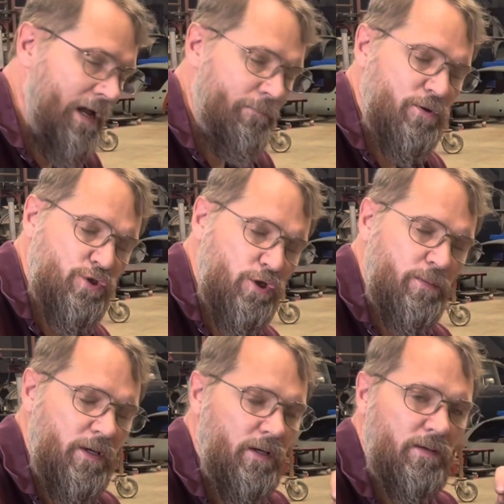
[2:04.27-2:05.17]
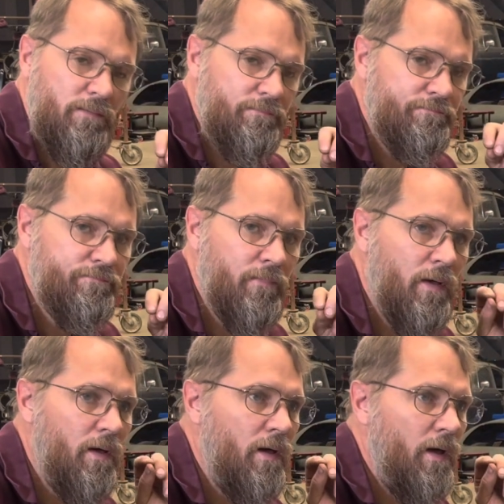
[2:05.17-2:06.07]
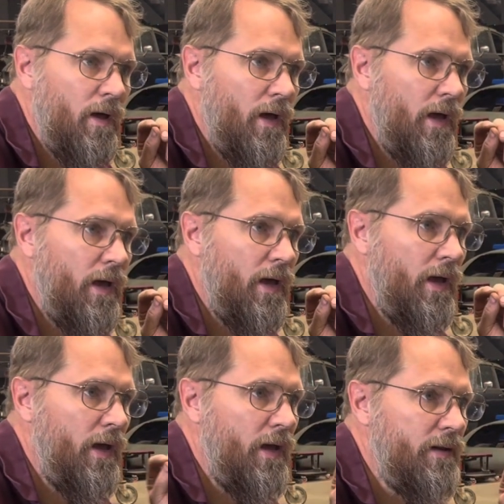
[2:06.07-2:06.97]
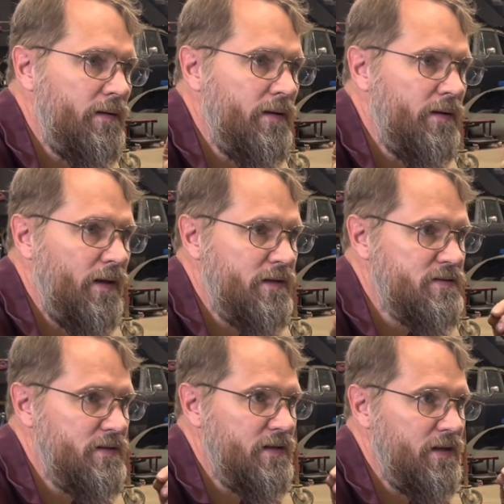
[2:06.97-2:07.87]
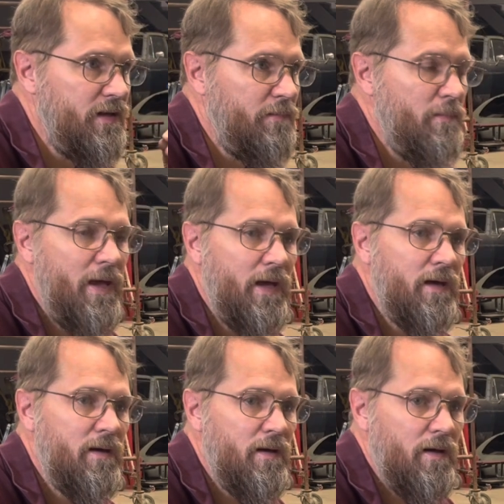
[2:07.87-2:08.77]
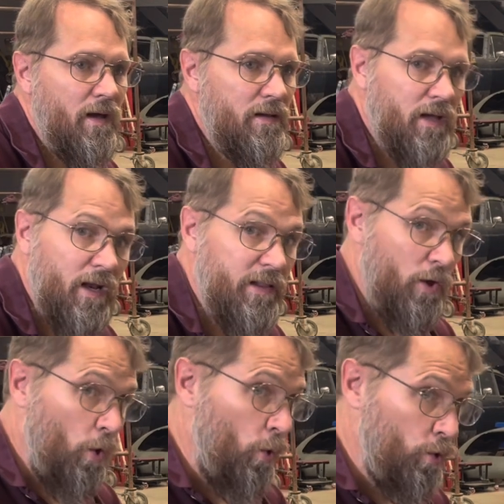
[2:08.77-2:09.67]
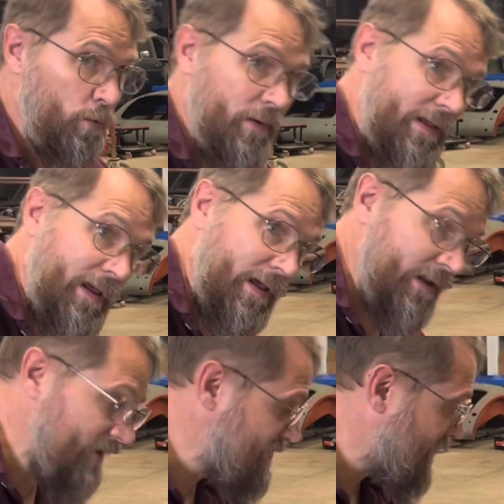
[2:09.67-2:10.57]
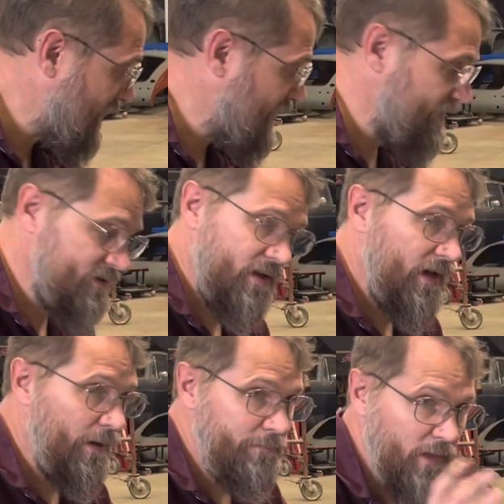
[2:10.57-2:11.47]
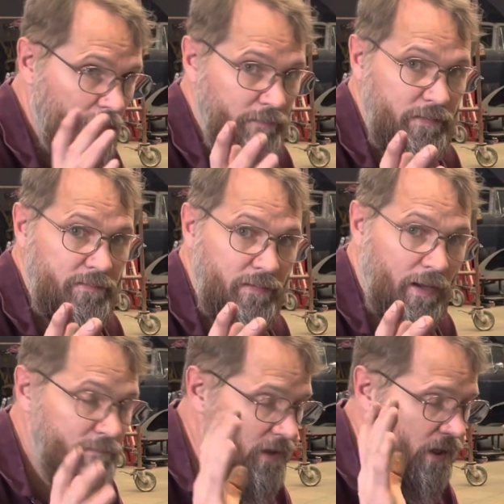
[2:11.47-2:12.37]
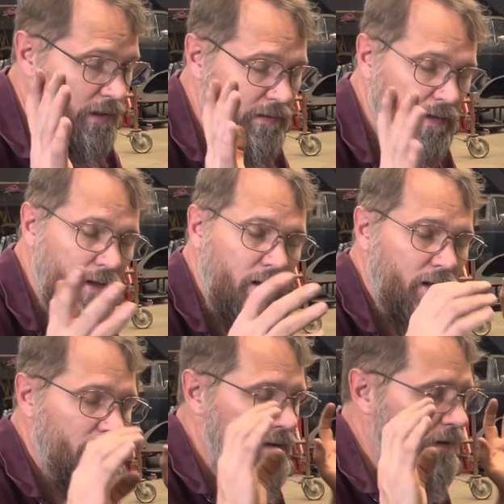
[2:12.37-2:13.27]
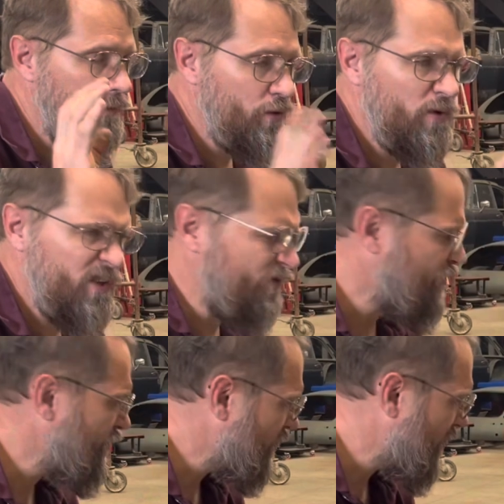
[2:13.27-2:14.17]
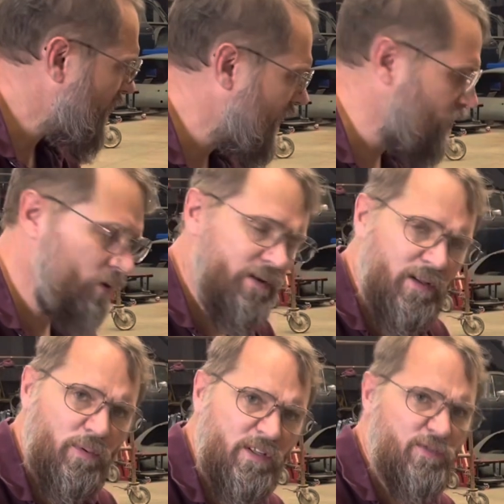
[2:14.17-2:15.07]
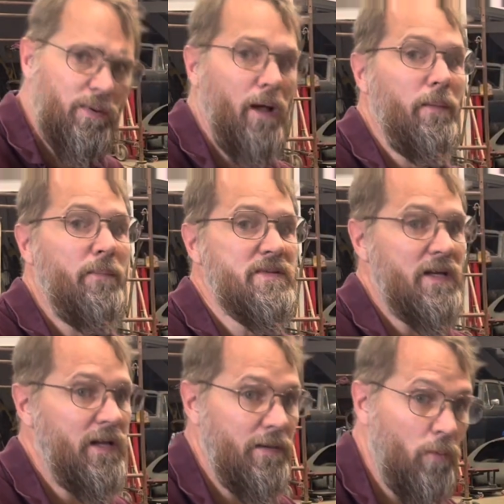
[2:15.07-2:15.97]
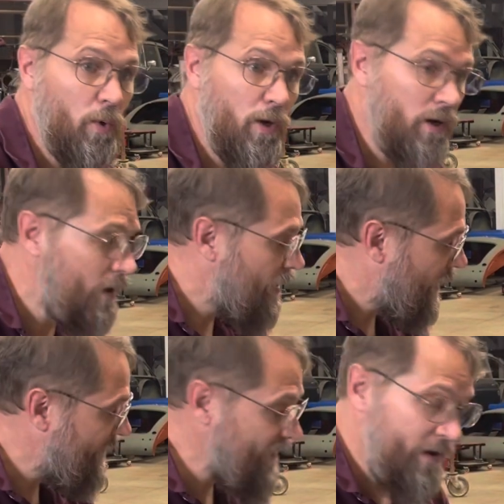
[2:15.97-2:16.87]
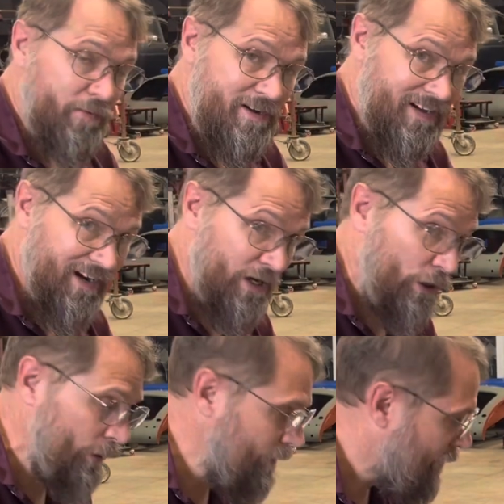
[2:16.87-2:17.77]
consuming, and it actually can make a lot of the older mechanics kind of say, I'm done. I've been doing this for too long. I don't want to deal with these problems anymore. And they retire.